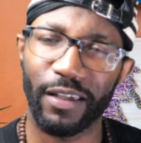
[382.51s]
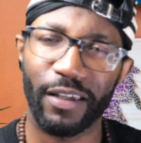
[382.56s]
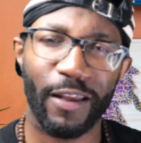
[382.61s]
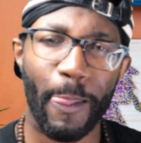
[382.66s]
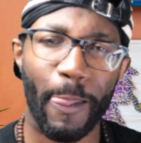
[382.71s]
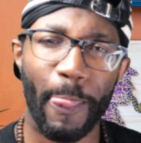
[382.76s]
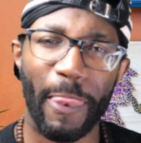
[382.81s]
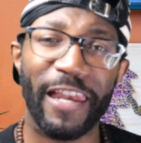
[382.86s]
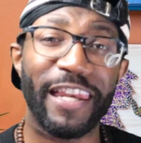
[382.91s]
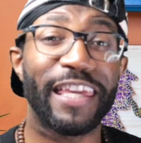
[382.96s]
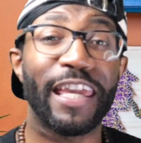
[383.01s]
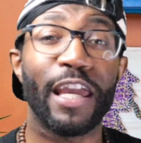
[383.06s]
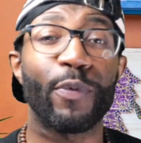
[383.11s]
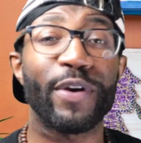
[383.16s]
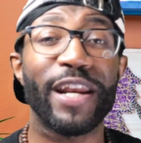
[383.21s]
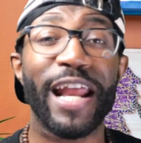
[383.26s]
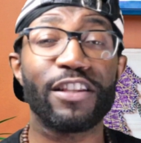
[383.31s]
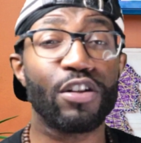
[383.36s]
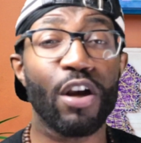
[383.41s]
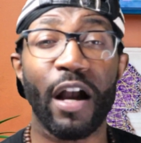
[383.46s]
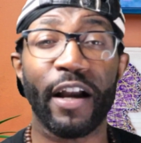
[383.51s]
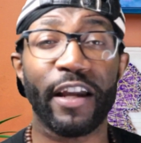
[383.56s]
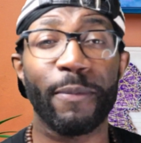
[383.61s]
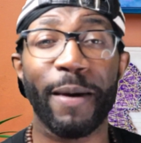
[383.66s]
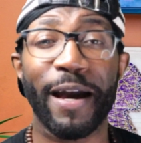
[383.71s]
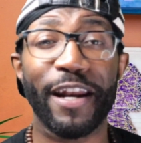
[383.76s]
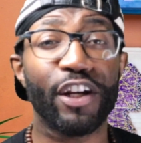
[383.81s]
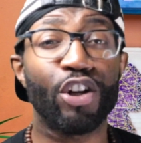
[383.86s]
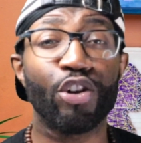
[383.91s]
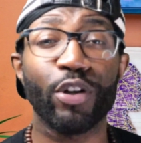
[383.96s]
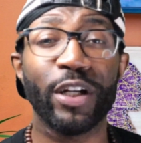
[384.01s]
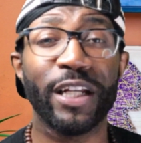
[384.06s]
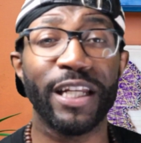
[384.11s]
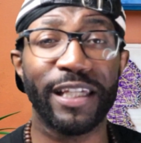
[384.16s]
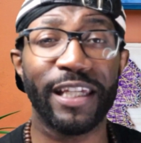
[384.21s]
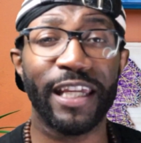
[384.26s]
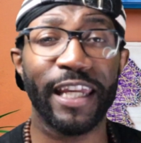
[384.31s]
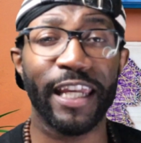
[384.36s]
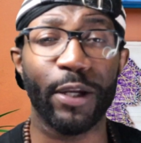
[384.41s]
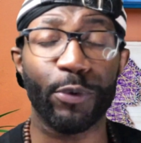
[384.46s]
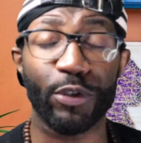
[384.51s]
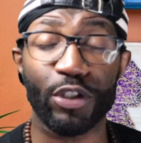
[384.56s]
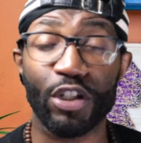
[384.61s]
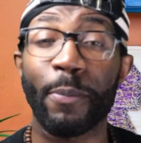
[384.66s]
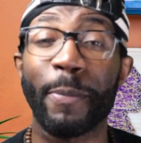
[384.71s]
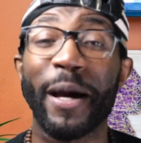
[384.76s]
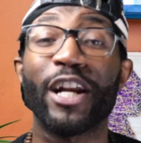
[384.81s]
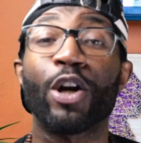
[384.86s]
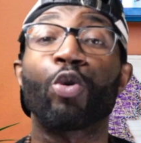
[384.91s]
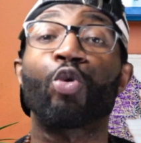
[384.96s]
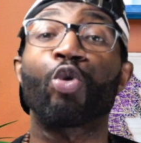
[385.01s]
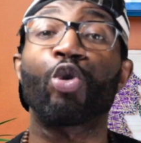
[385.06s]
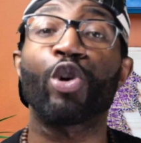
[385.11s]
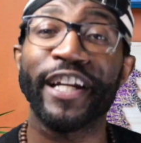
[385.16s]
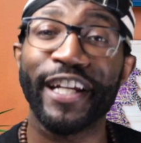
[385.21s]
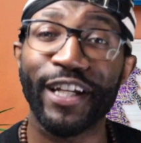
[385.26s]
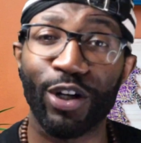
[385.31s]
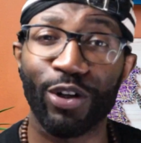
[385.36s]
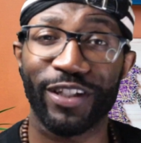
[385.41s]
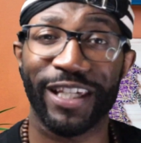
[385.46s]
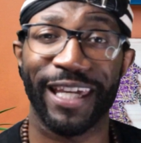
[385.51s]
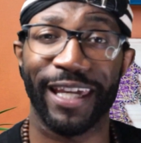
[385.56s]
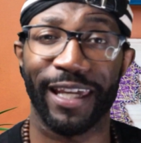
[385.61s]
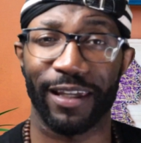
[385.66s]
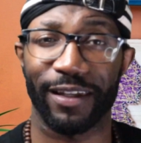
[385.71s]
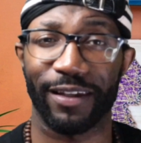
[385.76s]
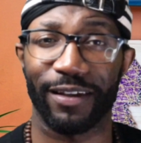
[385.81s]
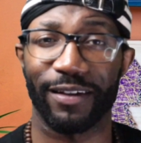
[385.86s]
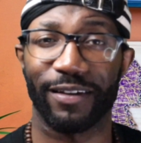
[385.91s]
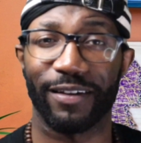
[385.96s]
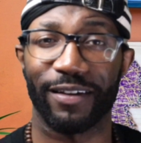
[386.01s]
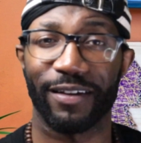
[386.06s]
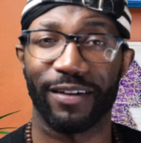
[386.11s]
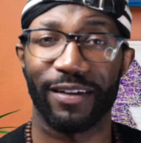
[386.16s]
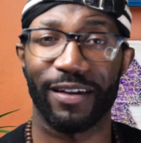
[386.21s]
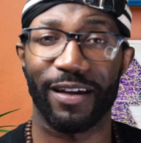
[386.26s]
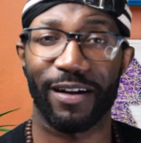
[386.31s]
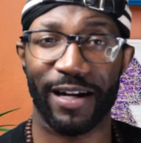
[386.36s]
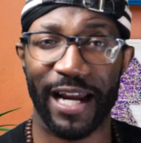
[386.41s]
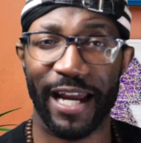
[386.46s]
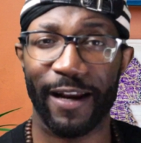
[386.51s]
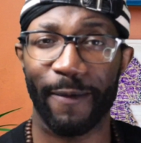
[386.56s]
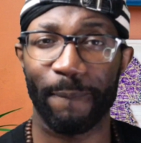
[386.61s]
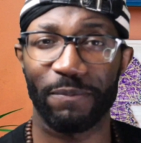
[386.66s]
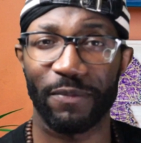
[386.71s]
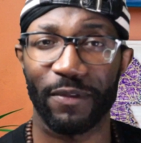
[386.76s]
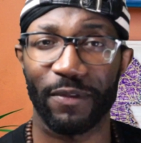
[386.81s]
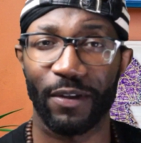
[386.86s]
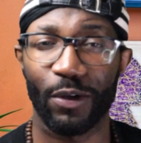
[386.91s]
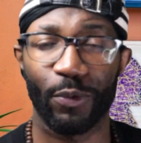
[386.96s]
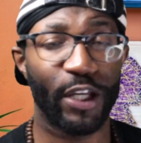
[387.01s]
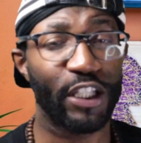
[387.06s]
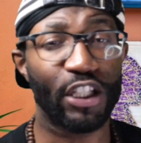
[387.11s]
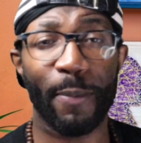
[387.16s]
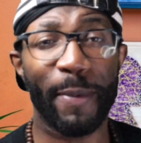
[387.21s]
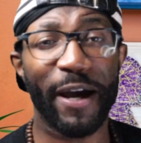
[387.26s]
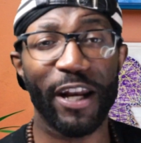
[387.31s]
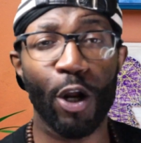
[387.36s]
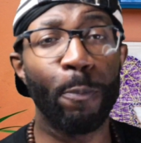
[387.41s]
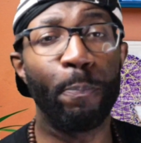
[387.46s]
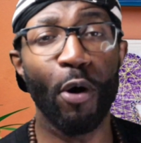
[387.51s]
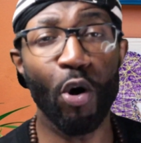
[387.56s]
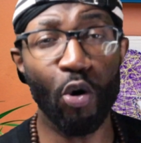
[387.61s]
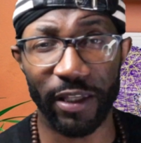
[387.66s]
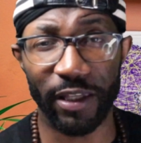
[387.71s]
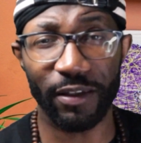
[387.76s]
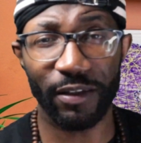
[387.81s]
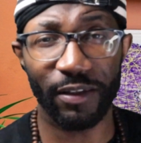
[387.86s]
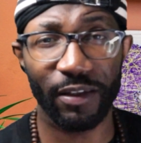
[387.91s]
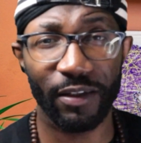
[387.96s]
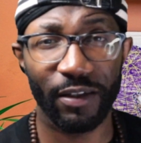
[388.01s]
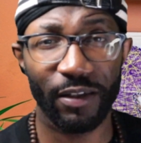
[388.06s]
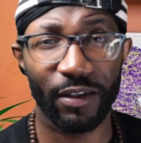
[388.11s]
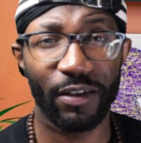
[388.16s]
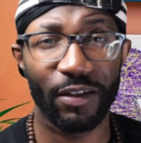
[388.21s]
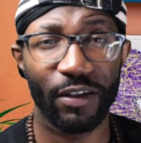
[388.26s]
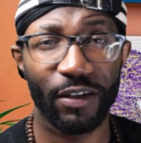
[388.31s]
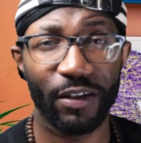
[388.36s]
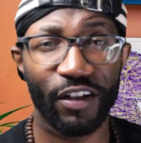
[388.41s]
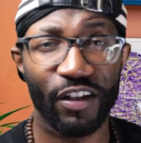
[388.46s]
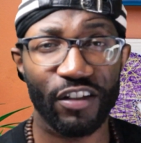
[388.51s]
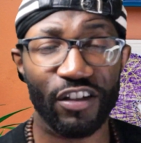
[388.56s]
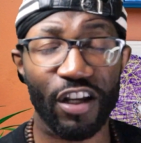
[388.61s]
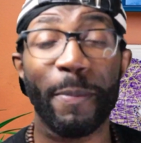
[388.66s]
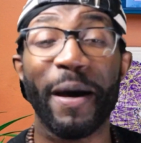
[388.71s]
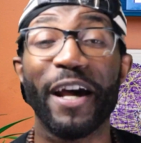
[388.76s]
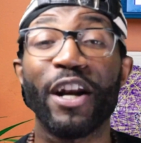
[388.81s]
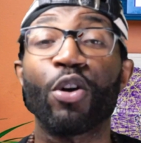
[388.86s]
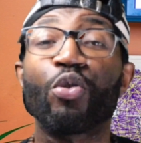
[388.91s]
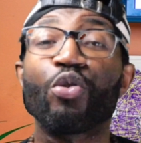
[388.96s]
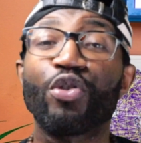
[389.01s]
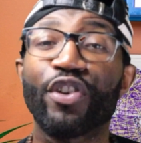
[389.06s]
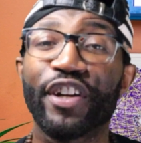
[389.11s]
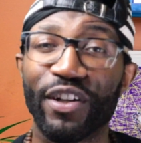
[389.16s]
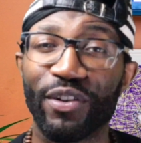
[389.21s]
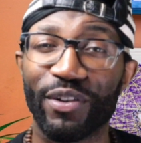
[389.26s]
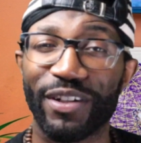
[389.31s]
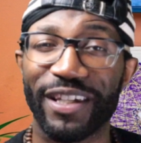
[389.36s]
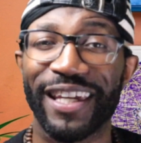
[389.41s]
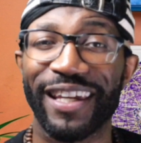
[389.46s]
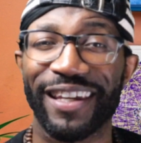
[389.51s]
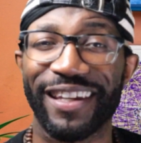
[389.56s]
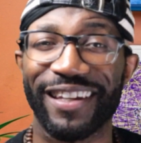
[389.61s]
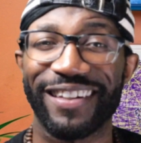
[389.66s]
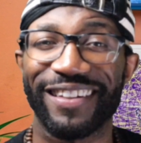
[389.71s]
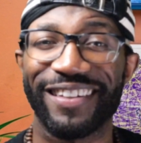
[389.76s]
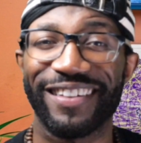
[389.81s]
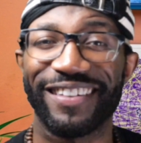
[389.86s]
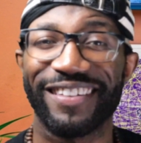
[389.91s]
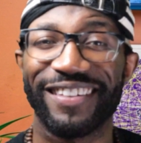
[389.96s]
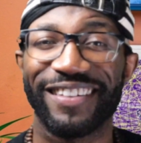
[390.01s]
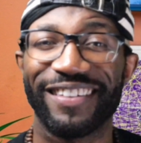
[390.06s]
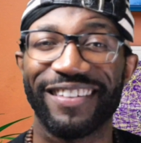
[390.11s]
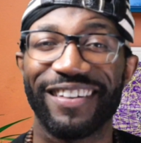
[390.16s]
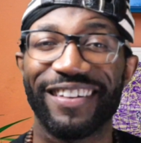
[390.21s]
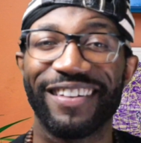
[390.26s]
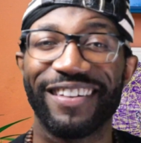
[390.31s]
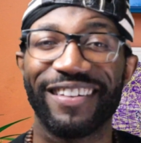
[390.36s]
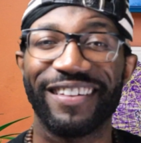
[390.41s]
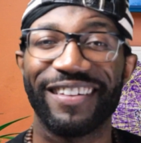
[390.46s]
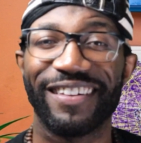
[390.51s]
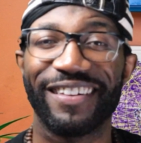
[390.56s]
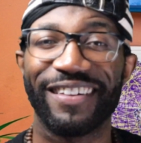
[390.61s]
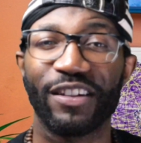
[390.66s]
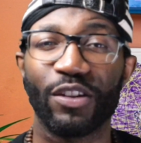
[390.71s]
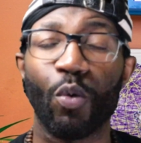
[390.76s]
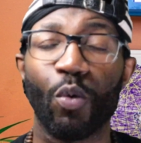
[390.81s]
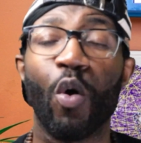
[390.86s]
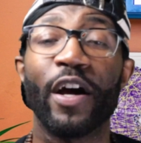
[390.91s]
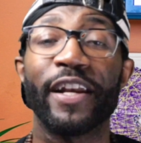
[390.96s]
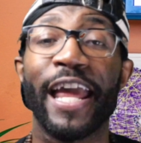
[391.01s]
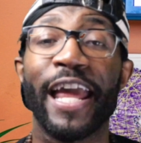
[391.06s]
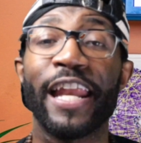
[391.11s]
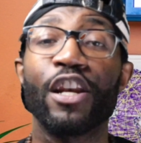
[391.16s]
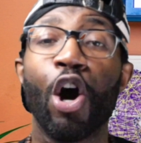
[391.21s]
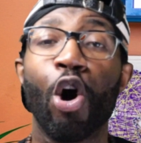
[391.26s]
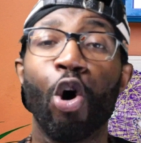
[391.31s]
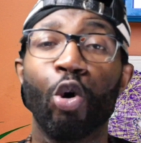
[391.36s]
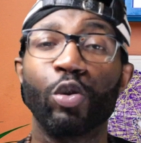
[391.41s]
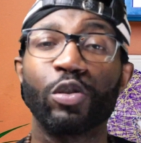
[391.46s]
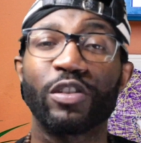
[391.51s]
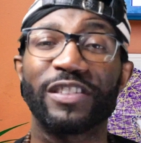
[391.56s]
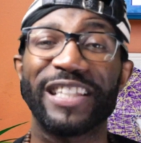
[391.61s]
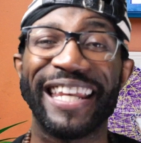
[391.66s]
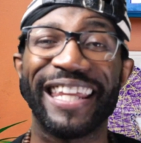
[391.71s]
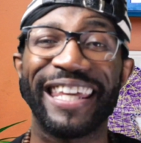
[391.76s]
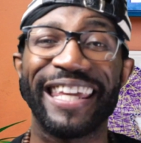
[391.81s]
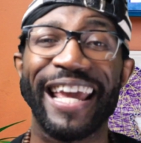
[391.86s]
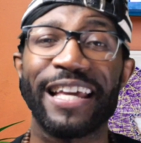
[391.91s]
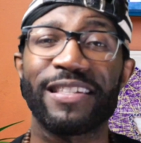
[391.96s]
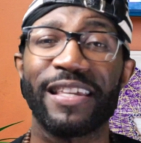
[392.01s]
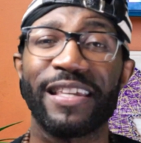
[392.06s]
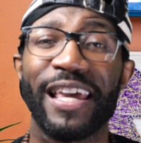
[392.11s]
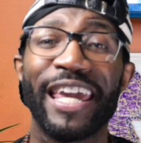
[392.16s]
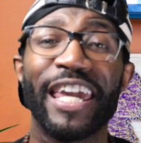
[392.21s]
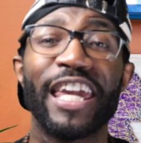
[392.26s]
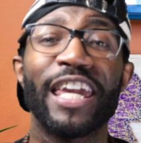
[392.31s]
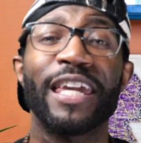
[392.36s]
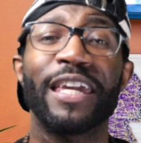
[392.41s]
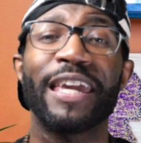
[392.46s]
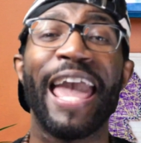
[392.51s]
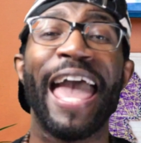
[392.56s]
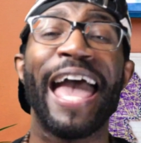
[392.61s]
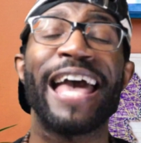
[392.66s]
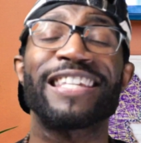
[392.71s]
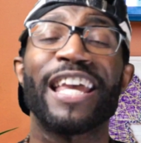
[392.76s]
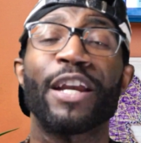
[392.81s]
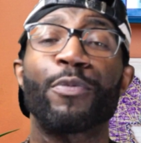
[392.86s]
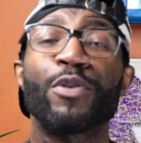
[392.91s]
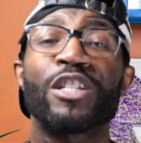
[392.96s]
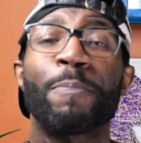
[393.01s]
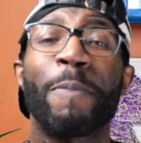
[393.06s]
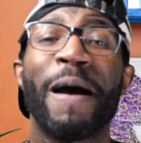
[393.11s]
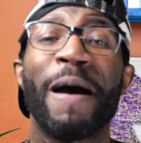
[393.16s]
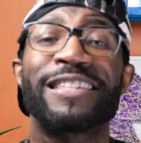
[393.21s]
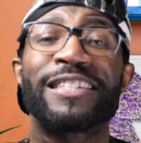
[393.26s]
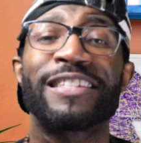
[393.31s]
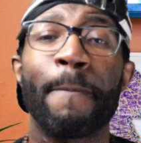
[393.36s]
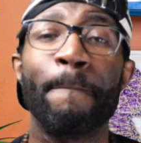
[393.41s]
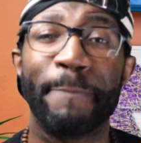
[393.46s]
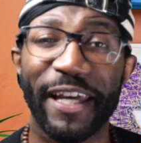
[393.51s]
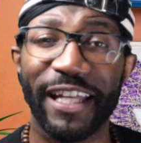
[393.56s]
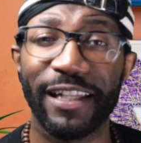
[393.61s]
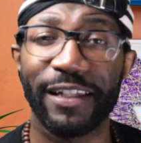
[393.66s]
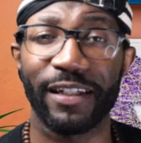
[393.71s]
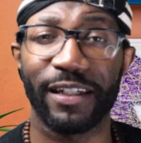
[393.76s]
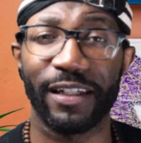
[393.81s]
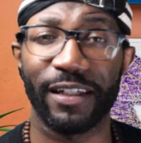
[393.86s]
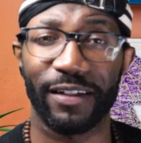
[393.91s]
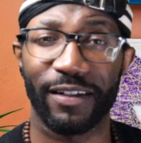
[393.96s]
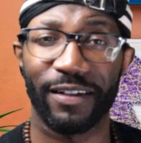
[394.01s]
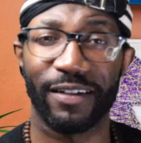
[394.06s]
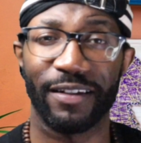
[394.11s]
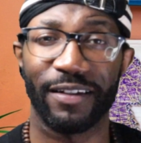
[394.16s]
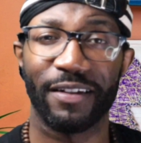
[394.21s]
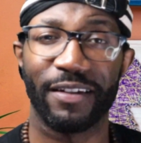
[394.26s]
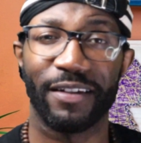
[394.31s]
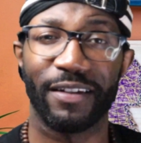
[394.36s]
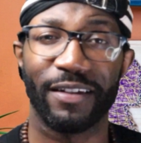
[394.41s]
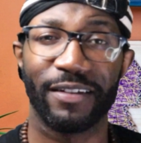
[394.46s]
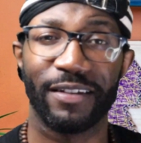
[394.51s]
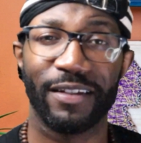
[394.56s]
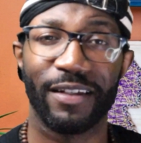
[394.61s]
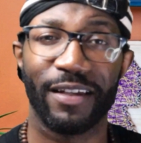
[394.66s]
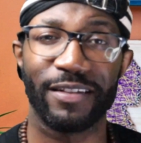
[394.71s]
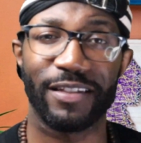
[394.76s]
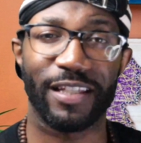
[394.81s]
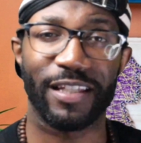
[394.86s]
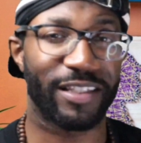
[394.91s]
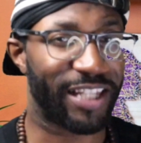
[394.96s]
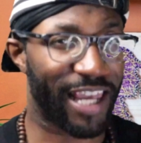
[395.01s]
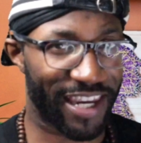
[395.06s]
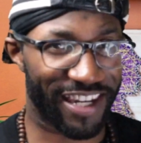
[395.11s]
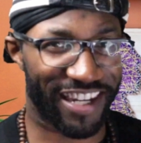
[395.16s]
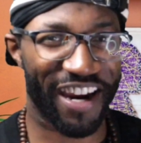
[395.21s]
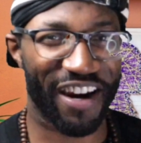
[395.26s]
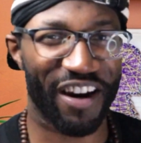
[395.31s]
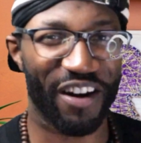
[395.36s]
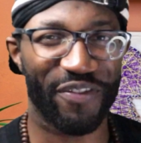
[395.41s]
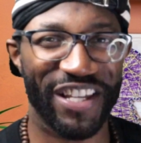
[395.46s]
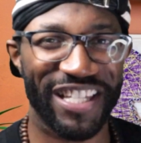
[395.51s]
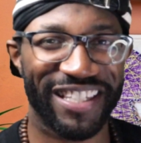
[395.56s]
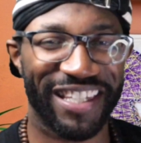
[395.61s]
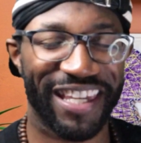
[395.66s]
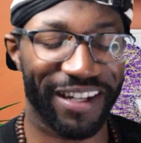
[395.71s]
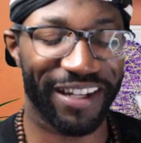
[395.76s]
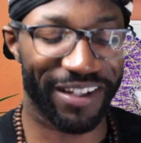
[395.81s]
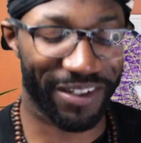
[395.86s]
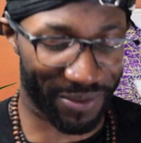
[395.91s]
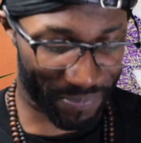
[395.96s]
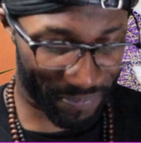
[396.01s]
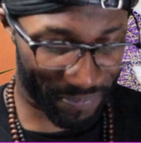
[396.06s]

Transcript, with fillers: And again, we're not talking about a greedy king. We're talking about a real king. All right. We ain't talking about no Putin. talking about a real king, the one that knows that he has he has a responsibility to take care of his kingdom.